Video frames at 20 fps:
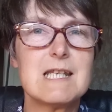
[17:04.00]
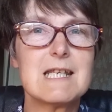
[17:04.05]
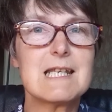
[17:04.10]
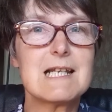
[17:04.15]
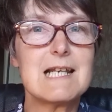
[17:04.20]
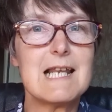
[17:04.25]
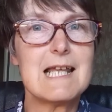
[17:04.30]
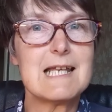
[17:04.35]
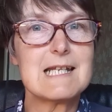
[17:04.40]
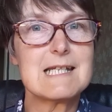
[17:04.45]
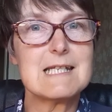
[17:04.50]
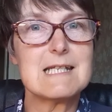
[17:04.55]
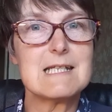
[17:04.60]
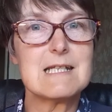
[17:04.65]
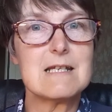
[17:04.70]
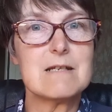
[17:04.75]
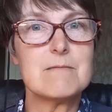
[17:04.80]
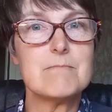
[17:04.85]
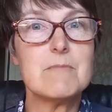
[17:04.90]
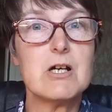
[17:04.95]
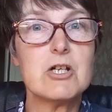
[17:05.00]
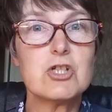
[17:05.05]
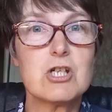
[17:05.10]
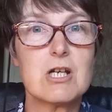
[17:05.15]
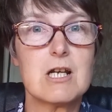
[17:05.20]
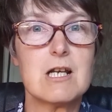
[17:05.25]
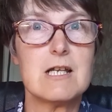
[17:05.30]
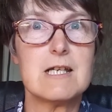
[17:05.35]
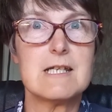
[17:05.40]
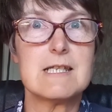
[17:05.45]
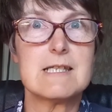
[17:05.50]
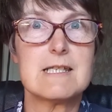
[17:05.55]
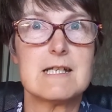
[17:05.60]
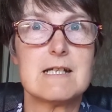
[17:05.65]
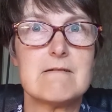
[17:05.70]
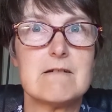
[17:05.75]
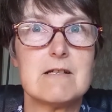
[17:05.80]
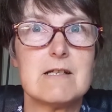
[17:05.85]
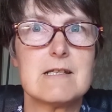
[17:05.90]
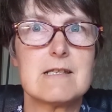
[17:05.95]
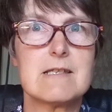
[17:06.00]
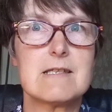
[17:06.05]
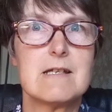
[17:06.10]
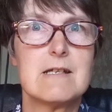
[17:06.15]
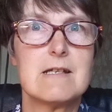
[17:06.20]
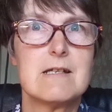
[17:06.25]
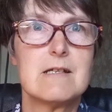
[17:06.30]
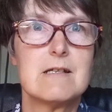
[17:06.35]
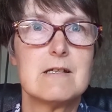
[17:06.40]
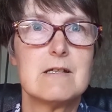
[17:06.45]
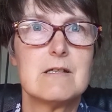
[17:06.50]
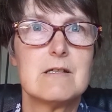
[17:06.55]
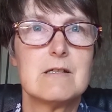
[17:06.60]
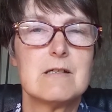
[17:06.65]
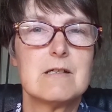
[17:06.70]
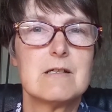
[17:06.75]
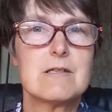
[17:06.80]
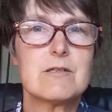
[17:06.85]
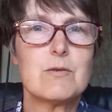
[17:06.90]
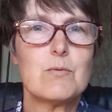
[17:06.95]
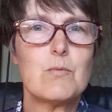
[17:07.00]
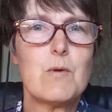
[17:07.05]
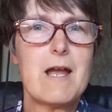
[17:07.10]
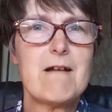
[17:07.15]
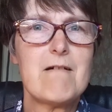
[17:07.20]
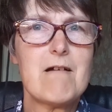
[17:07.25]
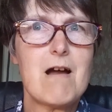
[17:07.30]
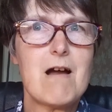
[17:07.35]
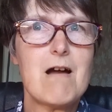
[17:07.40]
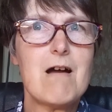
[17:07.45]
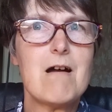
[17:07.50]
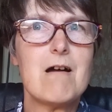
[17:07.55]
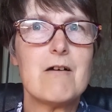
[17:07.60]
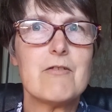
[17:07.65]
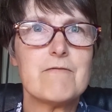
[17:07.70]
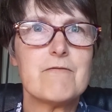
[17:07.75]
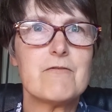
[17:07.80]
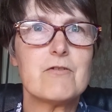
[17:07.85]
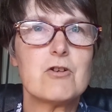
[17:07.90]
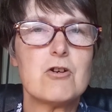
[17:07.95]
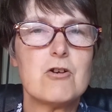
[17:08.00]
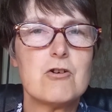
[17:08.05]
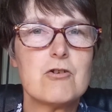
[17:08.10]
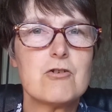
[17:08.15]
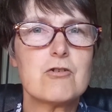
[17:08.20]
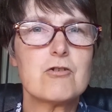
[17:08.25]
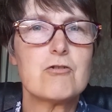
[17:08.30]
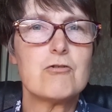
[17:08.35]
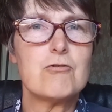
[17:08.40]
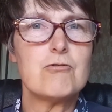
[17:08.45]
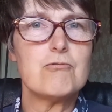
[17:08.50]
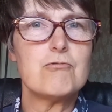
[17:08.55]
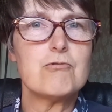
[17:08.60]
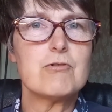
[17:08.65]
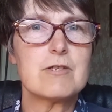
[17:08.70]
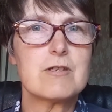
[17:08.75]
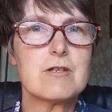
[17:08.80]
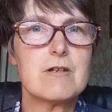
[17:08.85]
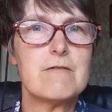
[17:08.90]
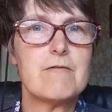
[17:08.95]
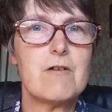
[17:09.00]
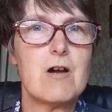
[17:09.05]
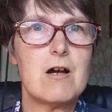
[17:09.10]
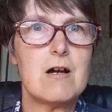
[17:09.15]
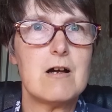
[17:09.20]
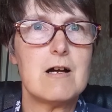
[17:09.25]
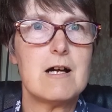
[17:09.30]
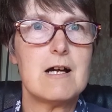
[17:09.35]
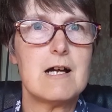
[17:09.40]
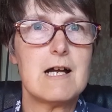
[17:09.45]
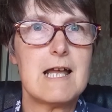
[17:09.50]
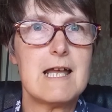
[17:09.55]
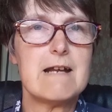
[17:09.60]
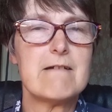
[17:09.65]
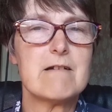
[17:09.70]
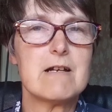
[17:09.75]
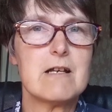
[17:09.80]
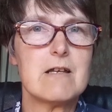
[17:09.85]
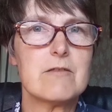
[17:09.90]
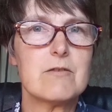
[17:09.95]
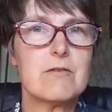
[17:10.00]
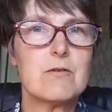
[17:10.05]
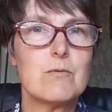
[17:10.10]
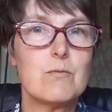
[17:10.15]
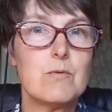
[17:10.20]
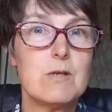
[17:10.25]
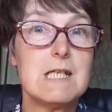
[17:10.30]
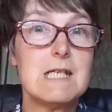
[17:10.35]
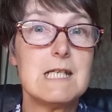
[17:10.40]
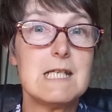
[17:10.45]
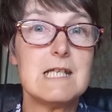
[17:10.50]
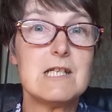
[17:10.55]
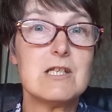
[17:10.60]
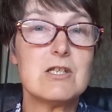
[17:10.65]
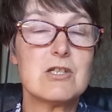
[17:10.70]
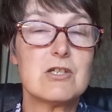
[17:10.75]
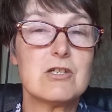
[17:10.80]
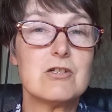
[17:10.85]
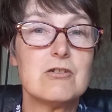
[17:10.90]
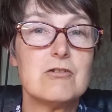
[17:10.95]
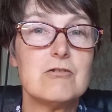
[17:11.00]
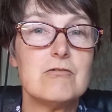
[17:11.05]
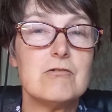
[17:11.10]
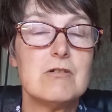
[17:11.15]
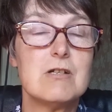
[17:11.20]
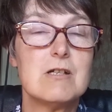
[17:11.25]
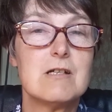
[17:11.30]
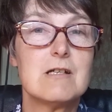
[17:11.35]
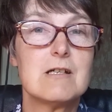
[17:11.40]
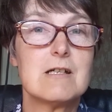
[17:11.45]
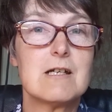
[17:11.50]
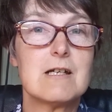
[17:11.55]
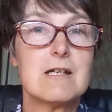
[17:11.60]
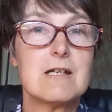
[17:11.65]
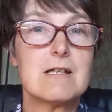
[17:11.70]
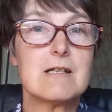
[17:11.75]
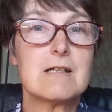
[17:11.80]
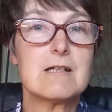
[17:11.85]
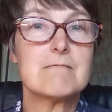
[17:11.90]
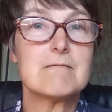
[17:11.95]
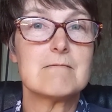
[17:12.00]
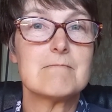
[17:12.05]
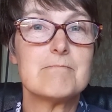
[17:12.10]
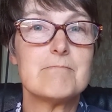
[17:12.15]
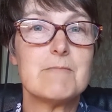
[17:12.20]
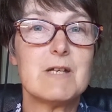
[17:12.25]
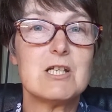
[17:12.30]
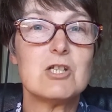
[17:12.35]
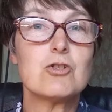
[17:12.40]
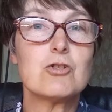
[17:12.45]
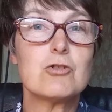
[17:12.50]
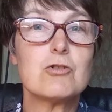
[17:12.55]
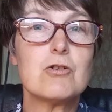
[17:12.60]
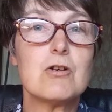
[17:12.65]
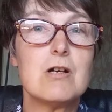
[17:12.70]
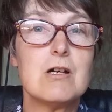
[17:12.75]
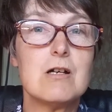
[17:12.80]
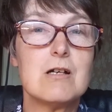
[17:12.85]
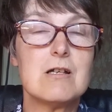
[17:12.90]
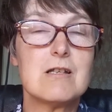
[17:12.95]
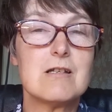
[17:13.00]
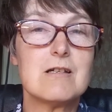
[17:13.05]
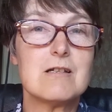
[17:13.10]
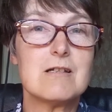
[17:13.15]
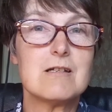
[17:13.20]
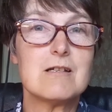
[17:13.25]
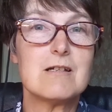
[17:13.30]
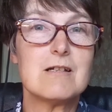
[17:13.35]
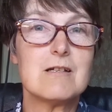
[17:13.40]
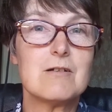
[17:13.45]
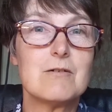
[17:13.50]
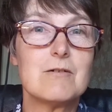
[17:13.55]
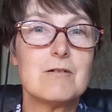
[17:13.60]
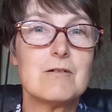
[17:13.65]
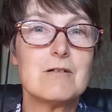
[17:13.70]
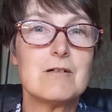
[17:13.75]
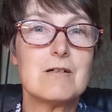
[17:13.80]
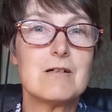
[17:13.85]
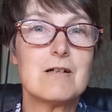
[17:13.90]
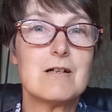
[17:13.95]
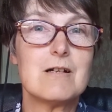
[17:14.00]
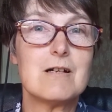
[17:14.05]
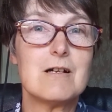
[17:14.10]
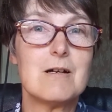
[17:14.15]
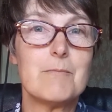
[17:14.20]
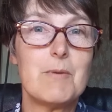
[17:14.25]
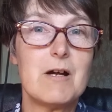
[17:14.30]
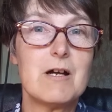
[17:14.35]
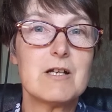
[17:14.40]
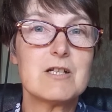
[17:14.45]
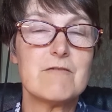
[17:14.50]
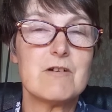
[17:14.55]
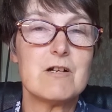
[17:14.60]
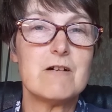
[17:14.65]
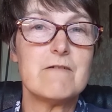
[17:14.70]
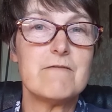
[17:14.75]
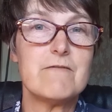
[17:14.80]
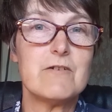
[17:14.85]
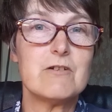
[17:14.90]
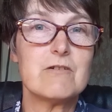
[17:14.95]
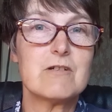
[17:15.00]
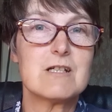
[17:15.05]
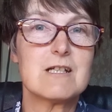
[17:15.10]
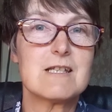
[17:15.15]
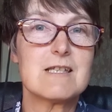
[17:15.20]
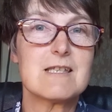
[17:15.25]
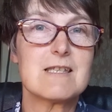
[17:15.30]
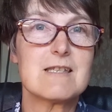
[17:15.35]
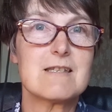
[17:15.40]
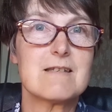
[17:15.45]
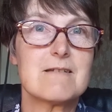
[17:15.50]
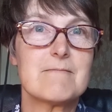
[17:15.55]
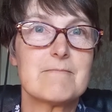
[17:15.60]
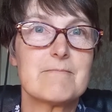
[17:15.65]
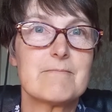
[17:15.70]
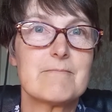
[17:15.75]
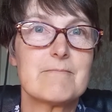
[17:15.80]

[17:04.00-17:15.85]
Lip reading: the neglected and marginalised areas. So where are the forgotten corners of our area that we need to make sure are part of our focus?